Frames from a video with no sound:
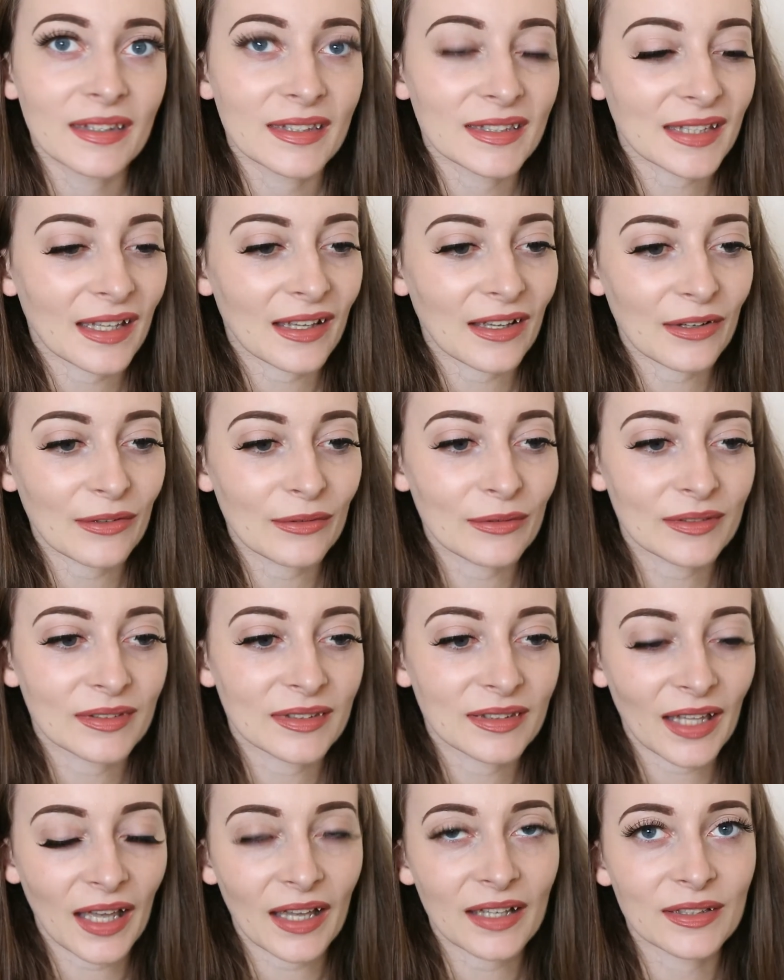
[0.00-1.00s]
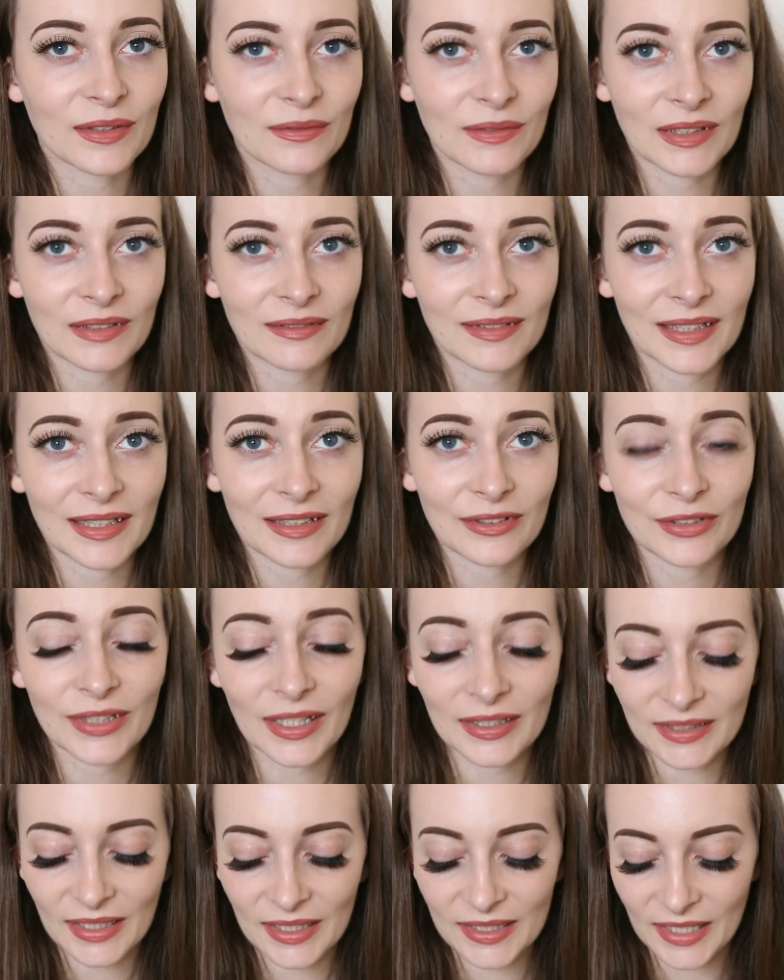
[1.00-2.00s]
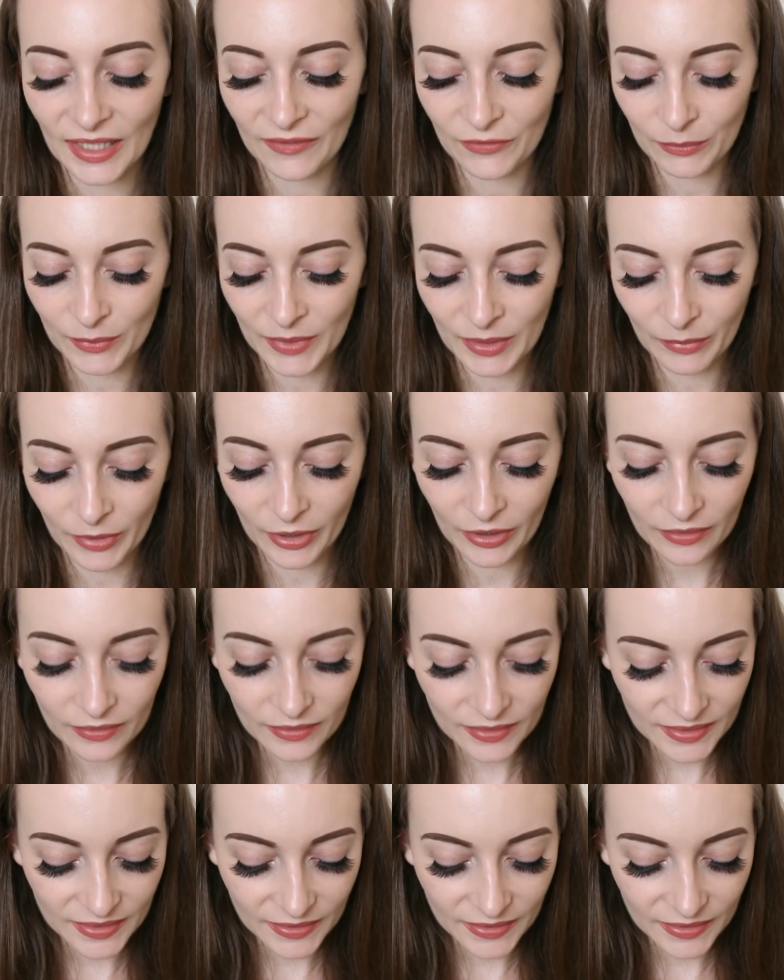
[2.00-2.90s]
So that is a really good idea to have them in the box.